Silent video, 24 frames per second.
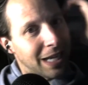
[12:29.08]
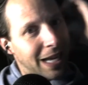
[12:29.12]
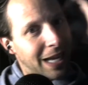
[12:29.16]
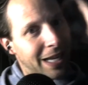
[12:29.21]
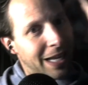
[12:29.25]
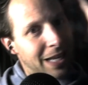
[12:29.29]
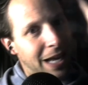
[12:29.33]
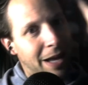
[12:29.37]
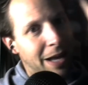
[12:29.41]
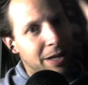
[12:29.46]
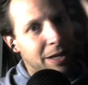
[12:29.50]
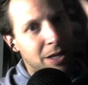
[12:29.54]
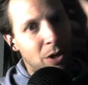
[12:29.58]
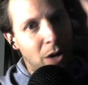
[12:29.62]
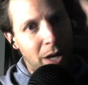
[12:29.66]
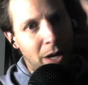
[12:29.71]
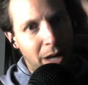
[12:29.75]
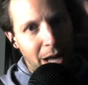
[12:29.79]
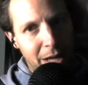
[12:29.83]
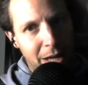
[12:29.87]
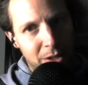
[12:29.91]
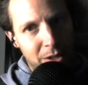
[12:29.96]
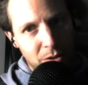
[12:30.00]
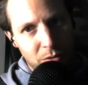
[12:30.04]
I, I don't
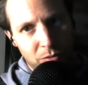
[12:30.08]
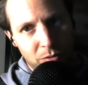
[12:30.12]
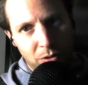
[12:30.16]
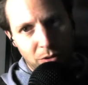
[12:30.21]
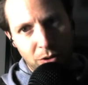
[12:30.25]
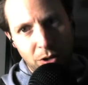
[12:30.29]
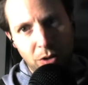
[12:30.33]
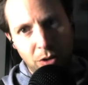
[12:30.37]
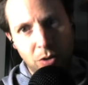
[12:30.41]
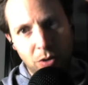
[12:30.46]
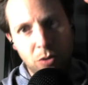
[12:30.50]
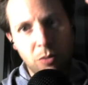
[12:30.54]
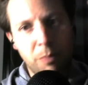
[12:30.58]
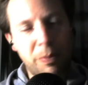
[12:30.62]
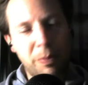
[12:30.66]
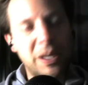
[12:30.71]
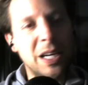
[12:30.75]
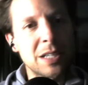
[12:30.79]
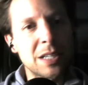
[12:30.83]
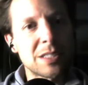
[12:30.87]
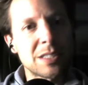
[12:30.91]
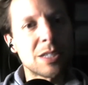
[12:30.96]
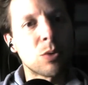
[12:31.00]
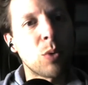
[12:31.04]
I, I don't know
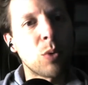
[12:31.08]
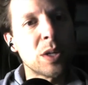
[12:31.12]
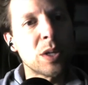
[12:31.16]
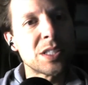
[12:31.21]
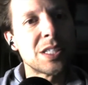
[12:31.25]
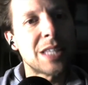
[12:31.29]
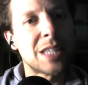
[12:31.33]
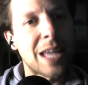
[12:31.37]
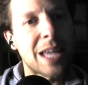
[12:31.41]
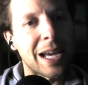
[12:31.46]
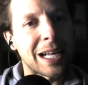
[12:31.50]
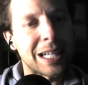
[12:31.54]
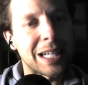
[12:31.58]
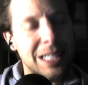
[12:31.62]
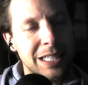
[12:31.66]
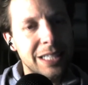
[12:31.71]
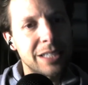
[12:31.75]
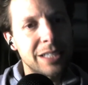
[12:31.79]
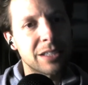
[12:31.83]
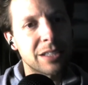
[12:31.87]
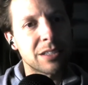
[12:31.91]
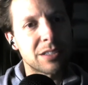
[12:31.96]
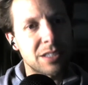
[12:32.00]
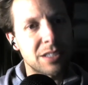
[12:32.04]
because there wasn't that
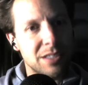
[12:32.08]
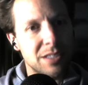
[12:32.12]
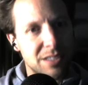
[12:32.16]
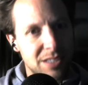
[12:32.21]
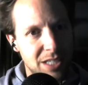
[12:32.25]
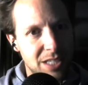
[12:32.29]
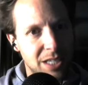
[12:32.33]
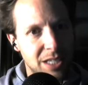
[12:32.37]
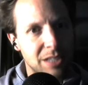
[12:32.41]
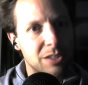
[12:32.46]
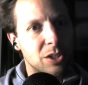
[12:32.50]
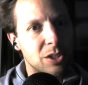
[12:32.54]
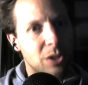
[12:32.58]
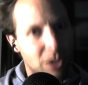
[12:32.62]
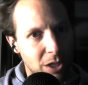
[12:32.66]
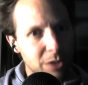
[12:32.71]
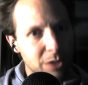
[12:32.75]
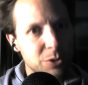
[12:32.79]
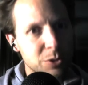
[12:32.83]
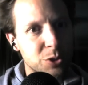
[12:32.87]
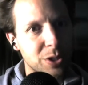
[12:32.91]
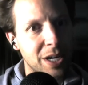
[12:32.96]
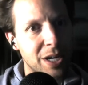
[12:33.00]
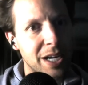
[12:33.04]
clear distinct
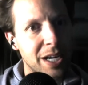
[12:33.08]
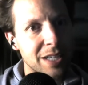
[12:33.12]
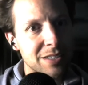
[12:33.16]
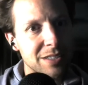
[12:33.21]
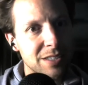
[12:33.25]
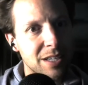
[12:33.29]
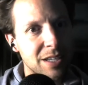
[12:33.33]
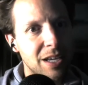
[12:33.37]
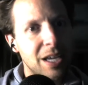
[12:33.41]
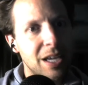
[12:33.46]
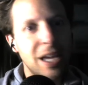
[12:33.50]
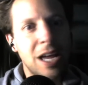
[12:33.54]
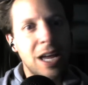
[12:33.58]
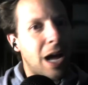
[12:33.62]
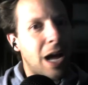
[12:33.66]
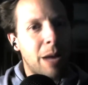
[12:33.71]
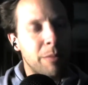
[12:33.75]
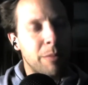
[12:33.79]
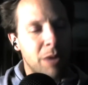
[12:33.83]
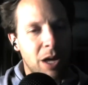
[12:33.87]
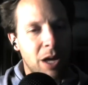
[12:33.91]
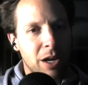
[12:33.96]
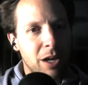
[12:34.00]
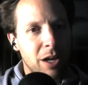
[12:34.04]
contrast.
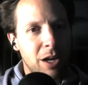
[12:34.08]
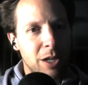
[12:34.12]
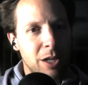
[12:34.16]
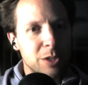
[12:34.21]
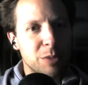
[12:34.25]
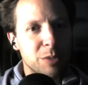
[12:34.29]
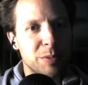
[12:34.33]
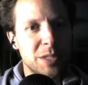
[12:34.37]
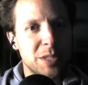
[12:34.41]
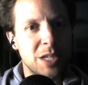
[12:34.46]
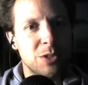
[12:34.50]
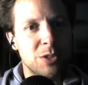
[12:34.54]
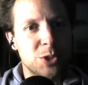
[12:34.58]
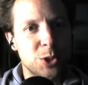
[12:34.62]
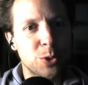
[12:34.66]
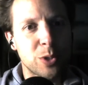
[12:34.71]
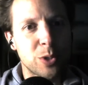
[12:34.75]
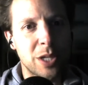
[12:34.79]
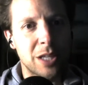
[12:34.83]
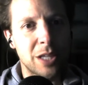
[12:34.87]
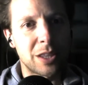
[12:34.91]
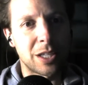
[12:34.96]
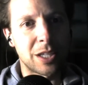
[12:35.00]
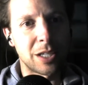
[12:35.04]
I'm not 100% sure
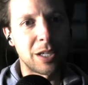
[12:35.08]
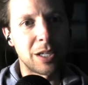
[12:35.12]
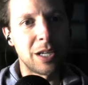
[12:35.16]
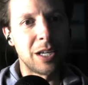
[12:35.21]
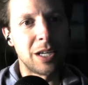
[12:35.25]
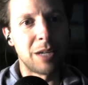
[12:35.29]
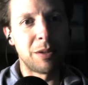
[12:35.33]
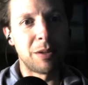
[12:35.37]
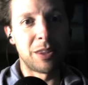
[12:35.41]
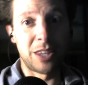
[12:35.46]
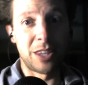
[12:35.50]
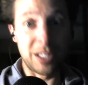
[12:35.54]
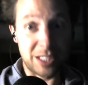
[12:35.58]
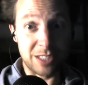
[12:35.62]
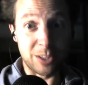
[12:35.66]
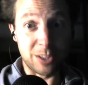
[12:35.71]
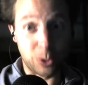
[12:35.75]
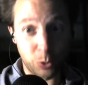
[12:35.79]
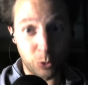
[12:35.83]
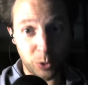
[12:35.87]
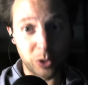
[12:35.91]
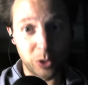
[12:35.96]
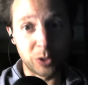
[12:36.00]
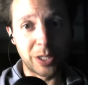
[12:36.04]
that the this is a
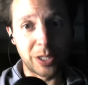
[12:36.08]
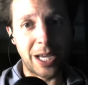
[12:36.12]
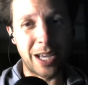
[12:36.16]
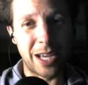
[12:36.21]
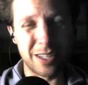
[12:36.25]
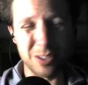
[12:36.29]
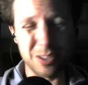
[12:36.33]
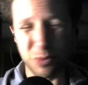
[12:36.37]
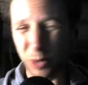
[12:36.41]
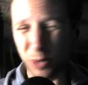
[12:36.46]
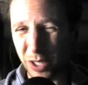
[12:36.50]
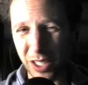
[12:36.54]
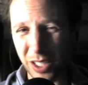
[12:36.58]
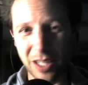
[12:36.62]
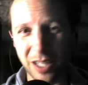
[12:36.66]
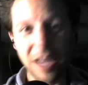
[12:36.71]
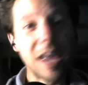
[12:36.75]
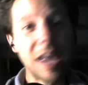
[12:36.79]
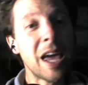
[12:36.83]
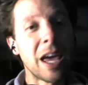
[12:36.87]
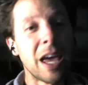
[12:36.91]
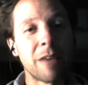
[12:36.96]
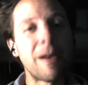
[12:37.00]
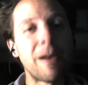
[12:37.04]
Grill'd ad is really gonna
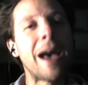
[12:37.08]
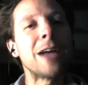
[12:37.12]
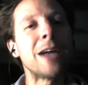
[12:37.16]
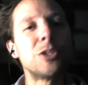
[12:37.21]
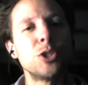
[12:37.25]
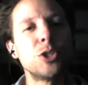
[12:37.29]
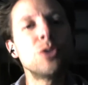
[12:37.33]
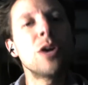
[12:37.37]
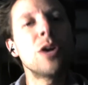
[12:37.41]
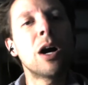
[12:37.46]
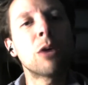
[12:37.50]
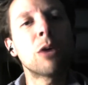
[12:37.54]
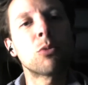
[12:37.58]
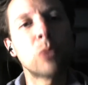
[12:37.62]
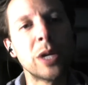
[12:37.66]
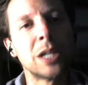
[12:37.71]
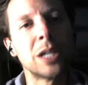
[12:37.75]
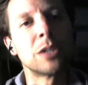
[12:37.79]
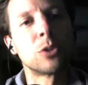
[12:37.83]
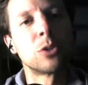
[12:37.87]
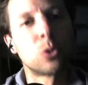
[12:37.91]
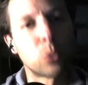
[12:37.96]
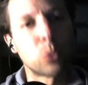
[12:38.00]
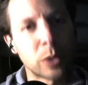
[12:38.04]
if had you not
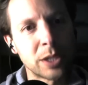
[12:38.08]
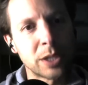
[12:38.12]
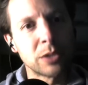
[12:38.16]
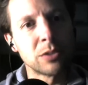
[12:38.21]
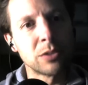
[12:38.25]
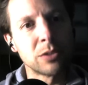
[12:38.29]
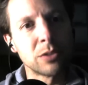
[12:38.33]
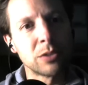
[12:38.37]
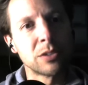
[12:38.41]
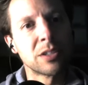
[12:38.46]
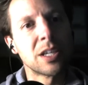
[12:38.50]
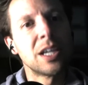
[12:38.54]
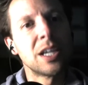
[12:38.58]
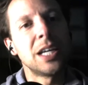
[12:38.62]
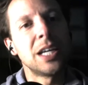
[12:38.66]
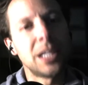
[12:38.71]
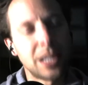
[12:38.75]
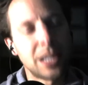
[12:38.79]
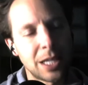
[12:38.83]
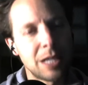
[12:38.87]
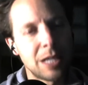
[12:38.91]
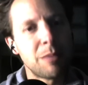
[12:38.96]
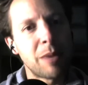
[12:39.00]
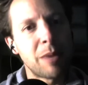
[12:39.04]
written Grill'd in
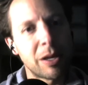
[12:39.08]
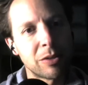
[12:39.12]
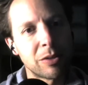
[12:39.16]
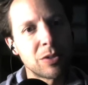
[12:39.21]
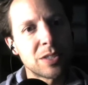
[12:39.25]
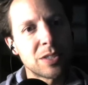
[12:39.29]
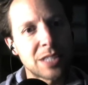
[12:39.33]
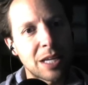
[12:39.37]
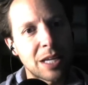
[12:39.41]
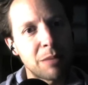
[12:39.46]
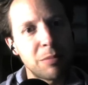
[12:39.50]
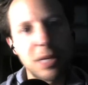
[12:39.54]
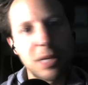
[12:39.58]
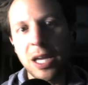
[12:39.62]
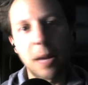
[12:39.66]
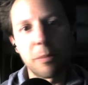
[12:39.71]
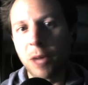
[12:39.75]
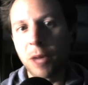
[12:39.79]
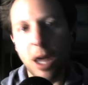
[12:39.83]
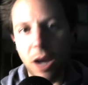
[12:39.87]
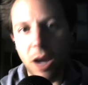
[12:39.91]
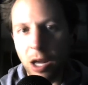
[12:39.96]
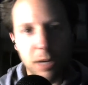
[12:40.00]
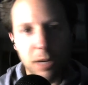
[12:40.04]
the email you sent me i'm
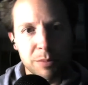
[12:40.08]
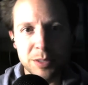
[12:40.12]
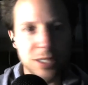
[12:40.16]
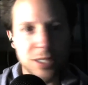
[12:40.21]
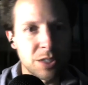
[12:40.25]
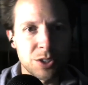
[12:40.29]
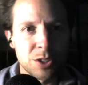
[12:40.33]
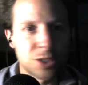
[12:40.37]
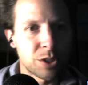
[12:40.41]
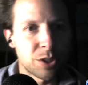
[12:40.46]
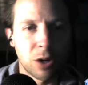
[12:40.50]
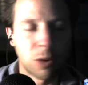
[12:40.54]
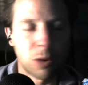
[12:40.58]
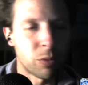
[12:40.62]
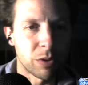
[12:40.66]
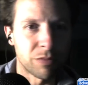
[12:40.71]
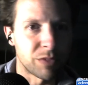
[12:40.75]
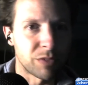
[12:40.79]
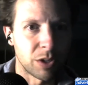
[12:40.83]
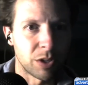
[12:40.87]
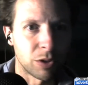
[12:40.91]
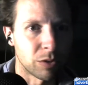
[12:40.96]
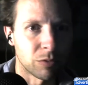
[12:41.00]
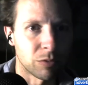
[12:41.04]
not 100% sure i would have
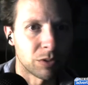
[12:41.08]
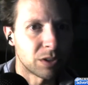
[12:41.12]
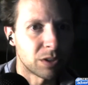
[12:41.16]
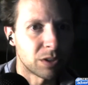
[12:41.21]
known